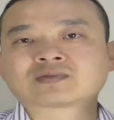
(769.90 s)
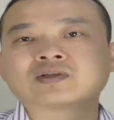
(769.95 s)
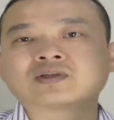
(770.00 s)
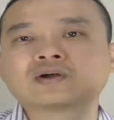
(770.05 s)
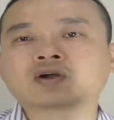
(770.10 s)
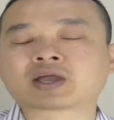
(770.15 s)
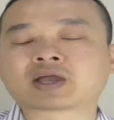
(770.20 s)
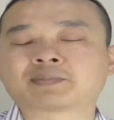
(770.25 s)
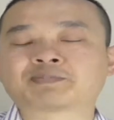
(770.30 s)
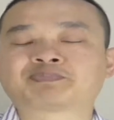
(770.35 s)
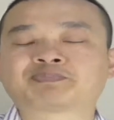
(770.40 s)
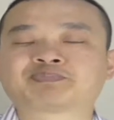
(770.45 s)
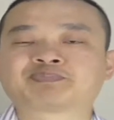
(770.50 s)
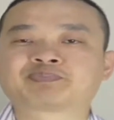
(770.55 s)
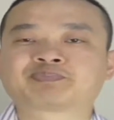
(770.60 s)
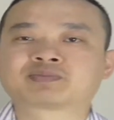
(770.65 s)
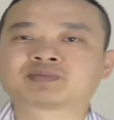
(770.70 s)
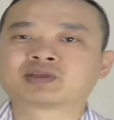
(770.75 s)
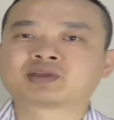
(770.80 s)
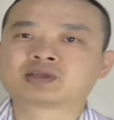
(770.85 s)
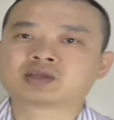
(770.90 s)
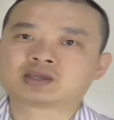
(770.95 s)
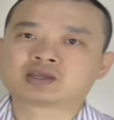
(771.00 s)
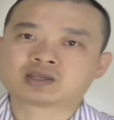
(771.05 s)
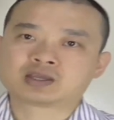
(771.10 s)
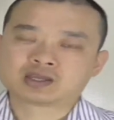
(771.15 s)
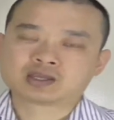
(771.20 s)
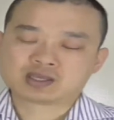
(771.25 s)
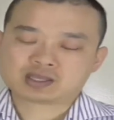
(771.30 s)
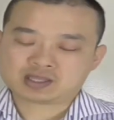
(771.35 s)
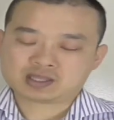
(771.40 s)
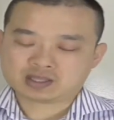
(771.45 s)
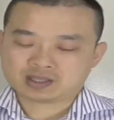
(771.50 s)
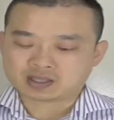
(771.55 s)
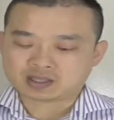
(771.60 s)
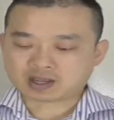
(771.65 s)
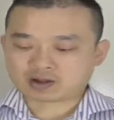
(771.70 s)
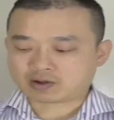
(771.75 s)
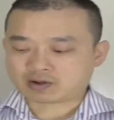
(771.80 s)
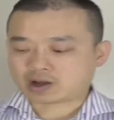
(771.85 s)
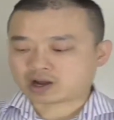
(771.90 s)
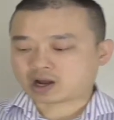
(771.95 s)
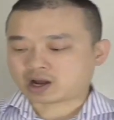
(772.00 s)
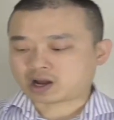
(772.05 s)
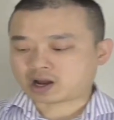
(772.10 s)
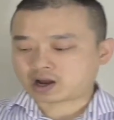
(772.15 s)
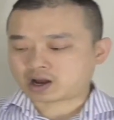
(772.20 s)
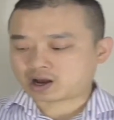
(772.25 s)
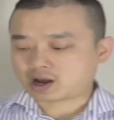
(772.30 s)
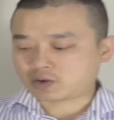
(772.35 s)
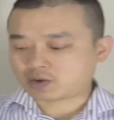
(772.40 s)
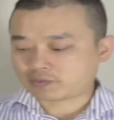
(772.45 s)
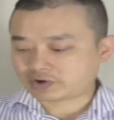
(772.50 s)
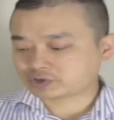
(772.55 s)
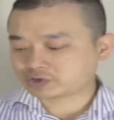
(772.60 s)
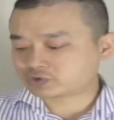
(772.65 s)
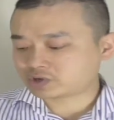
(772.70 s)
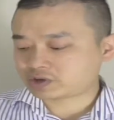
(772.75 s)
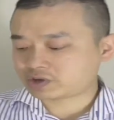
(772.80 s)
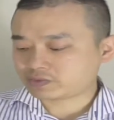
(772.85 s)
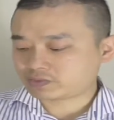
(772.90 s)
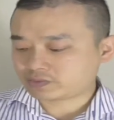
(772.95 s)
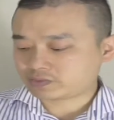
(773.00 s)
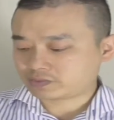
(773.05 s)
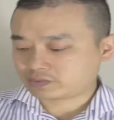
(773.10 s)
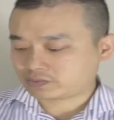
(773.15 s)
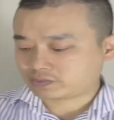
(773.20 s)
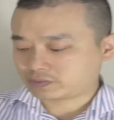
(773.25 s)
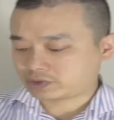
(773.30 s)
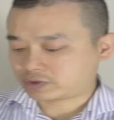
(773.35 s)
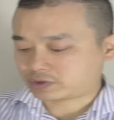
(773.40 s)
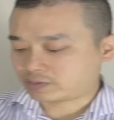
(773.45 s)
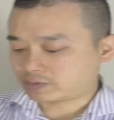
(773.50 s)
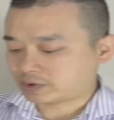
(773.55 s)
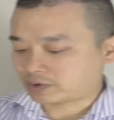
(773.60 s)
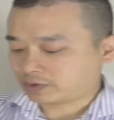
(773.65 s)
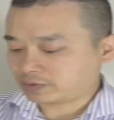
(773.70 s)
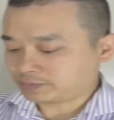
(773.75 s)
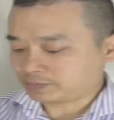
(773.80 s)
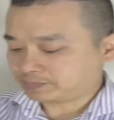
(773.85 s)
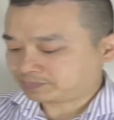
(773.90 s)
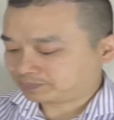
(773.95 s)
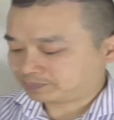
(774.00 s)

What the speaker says: Okay. Now, I want to share with you more.